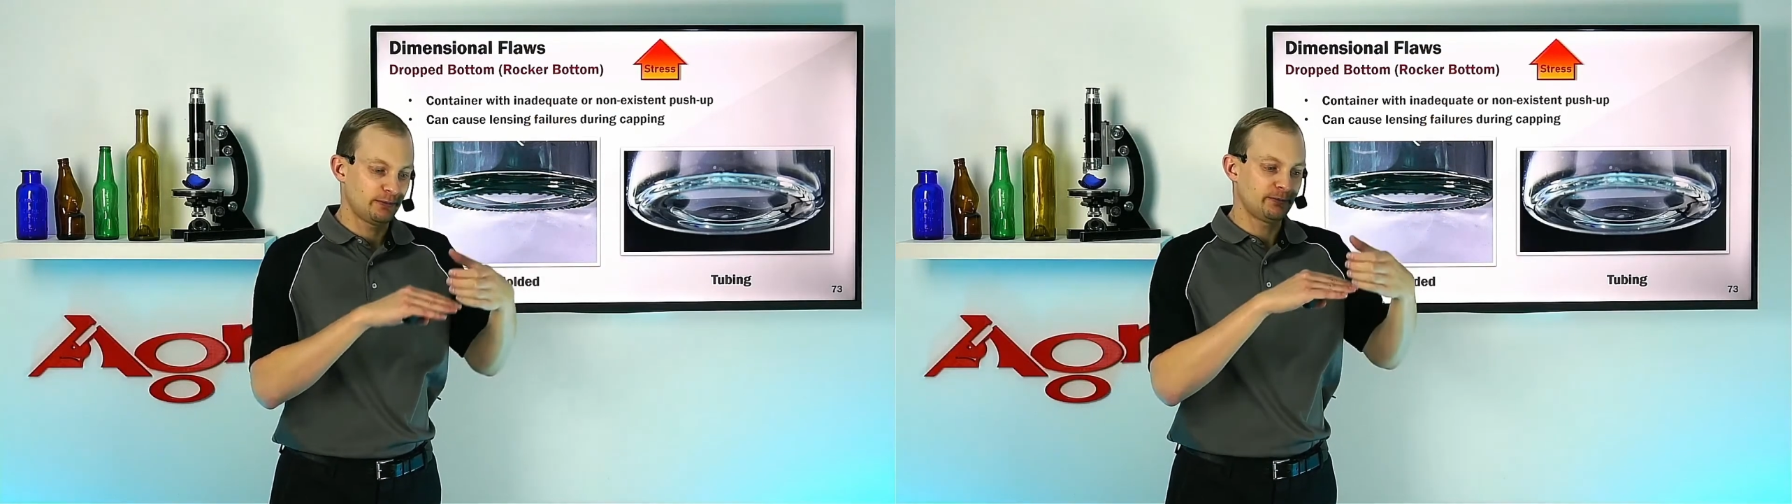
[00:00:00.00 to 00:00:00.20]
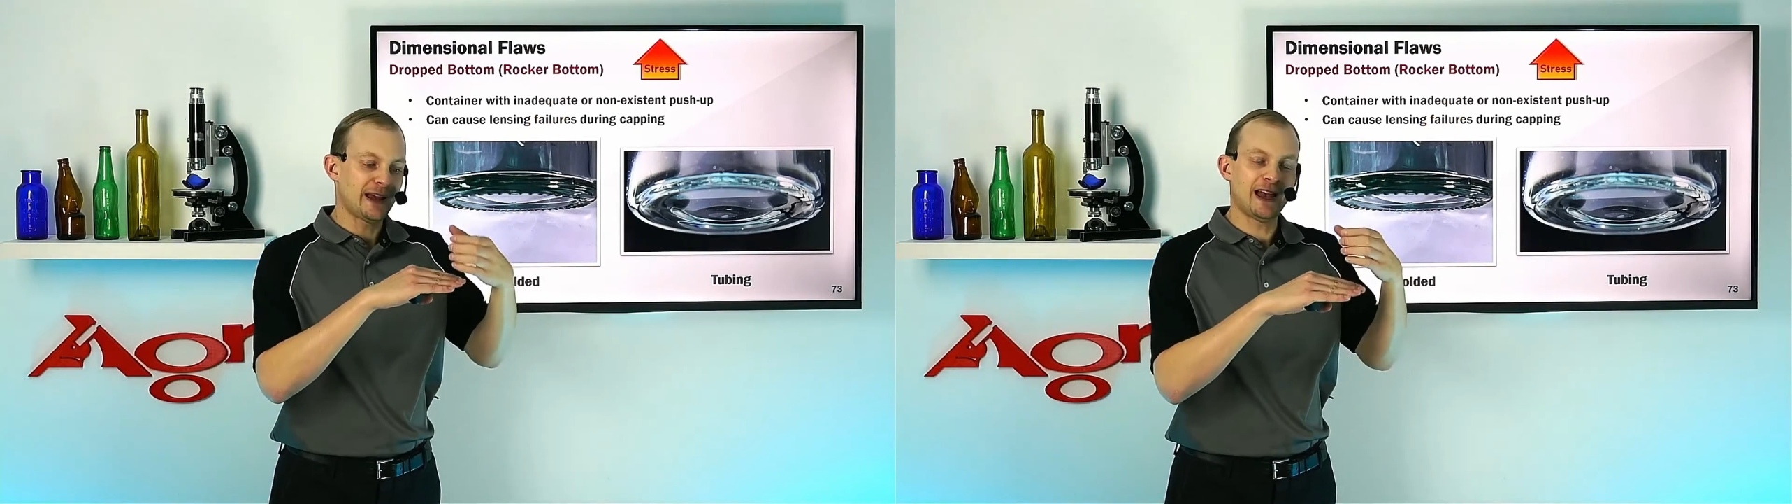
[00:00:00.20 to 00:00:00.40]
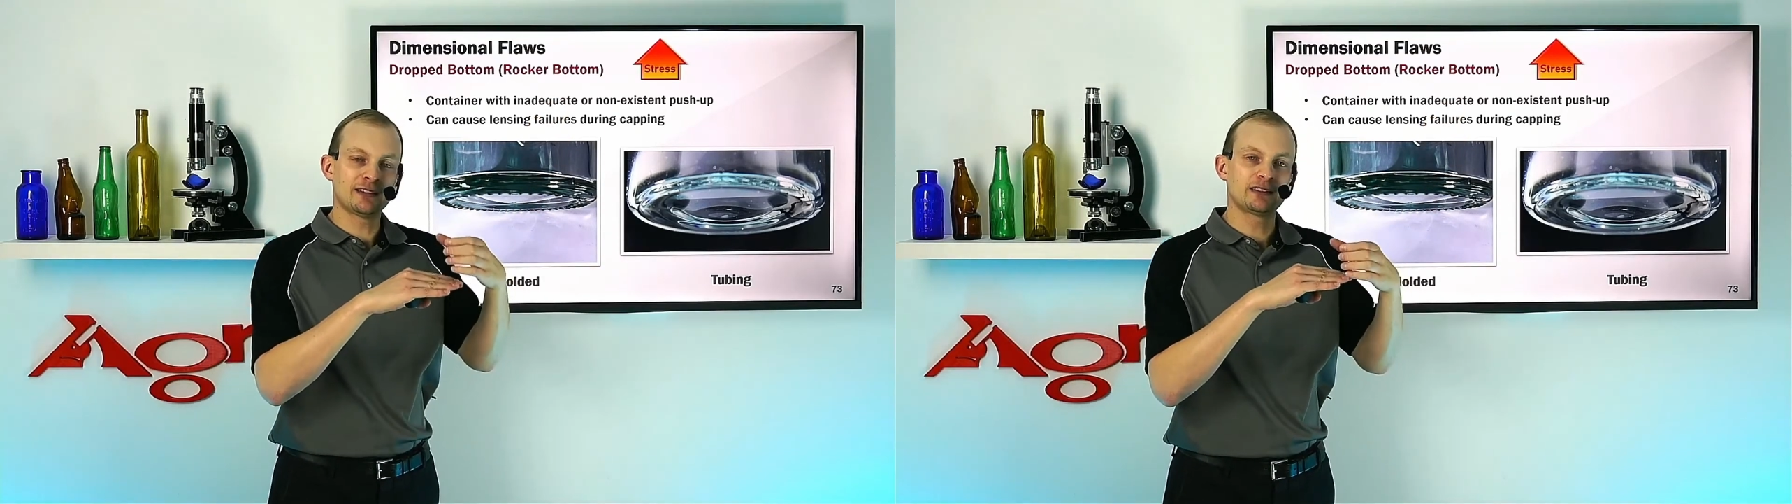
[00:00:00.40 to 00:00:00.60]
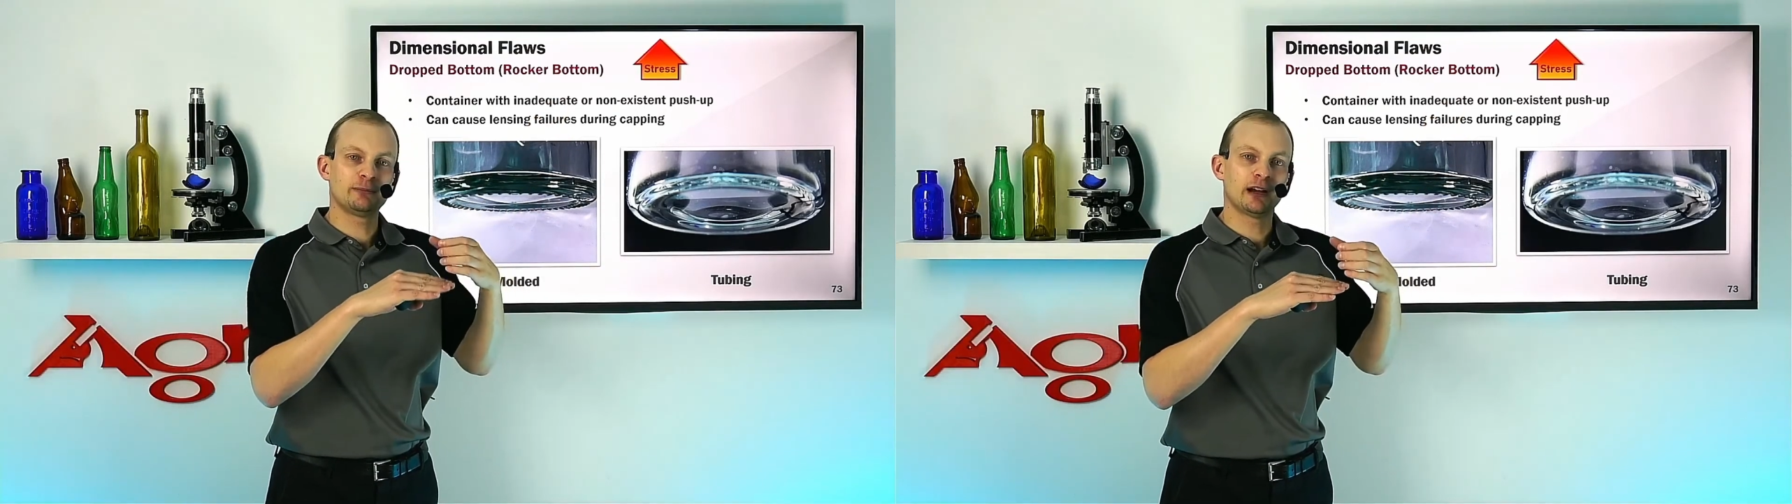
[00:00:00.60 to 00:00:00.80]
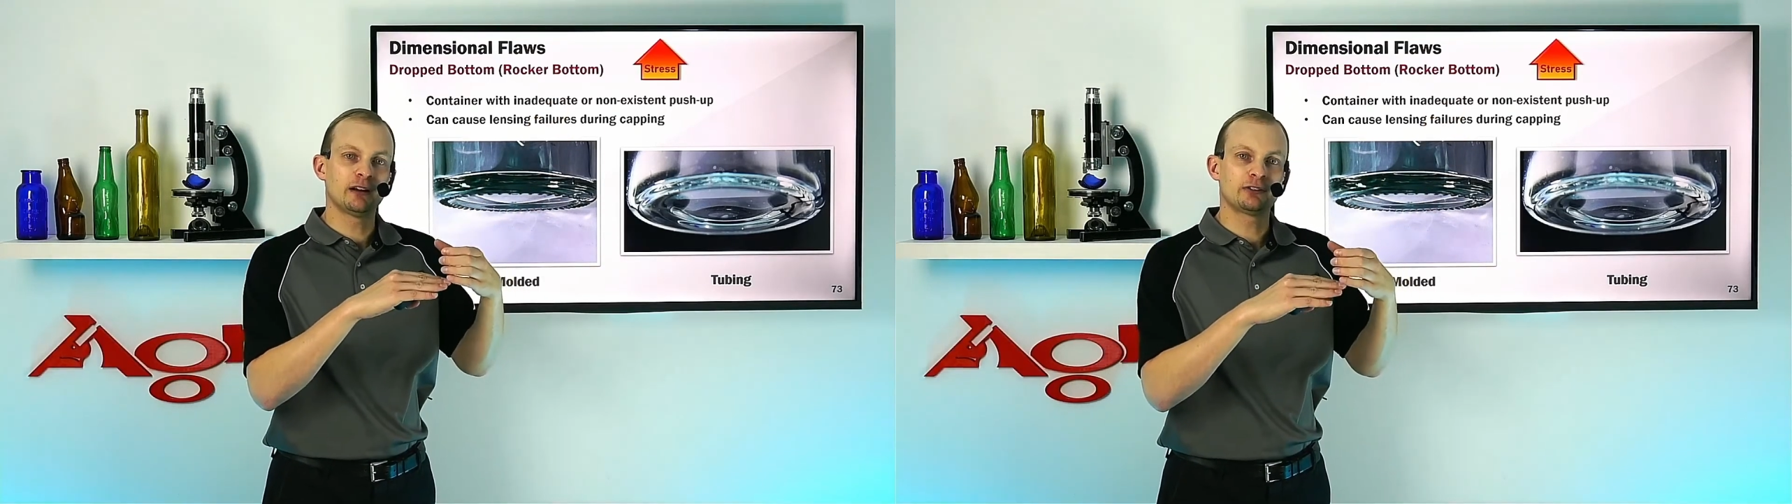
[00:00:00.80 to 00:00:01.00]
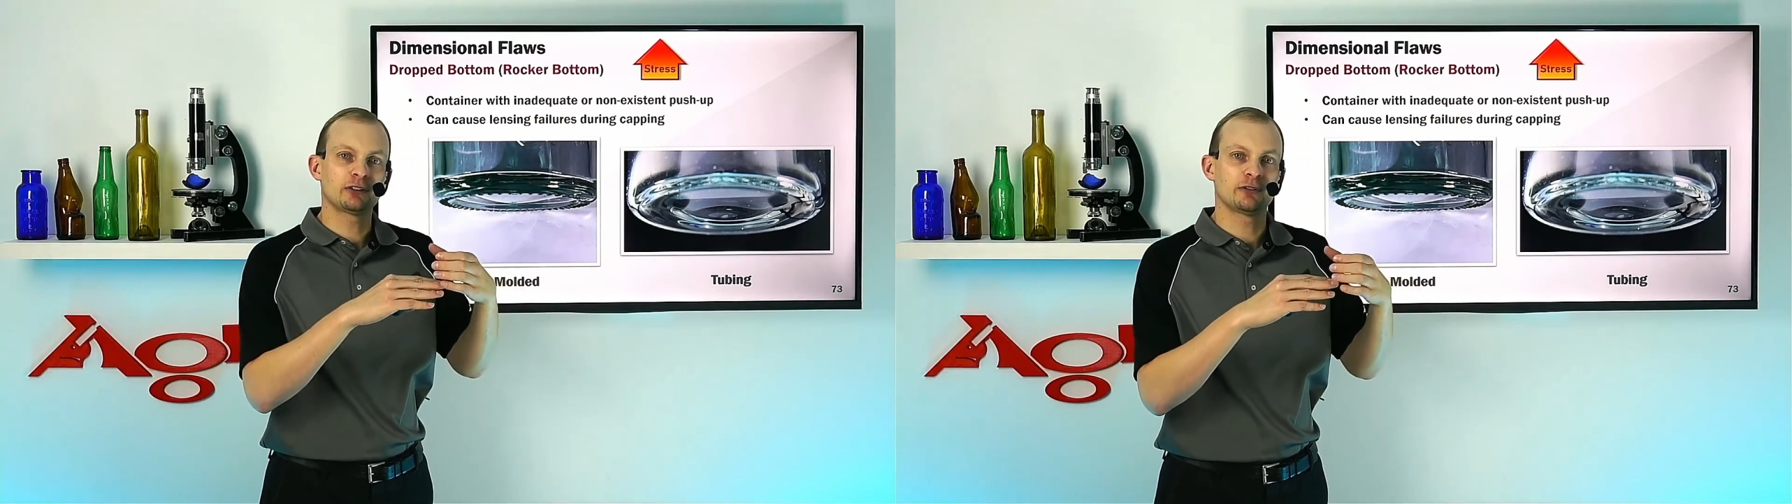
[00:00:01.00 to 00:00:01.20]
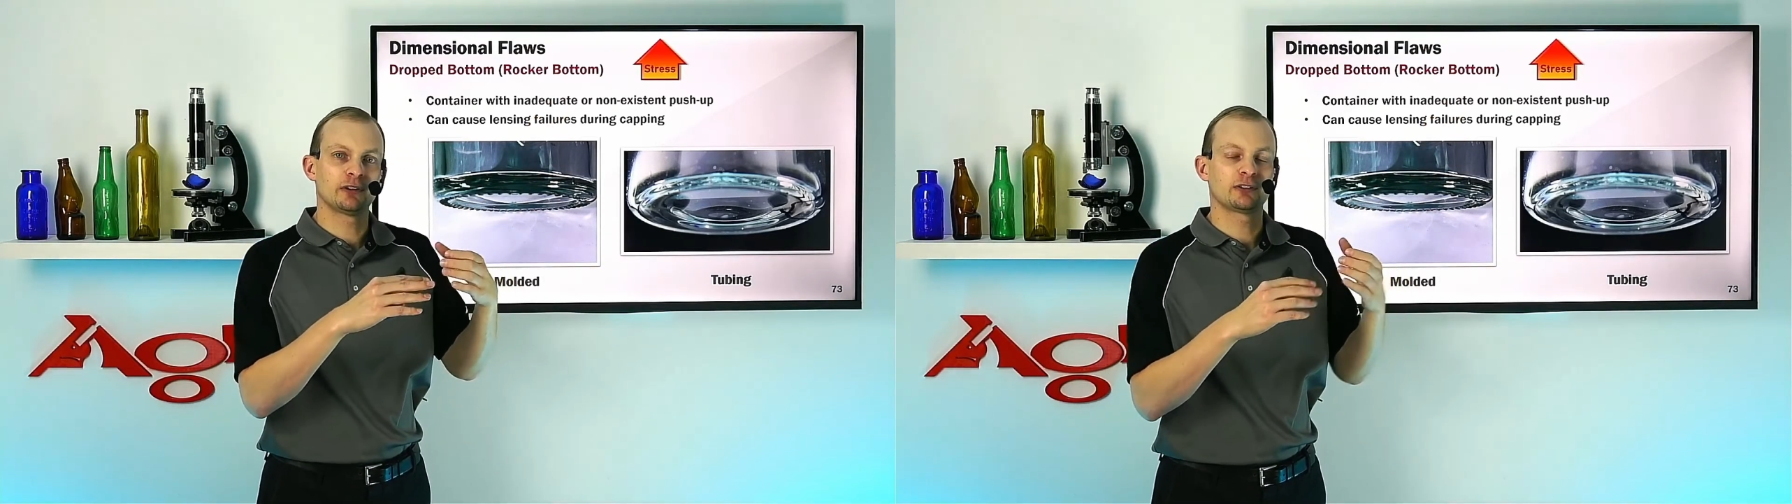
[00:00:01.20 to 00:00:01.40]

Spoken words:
past the bearing surface,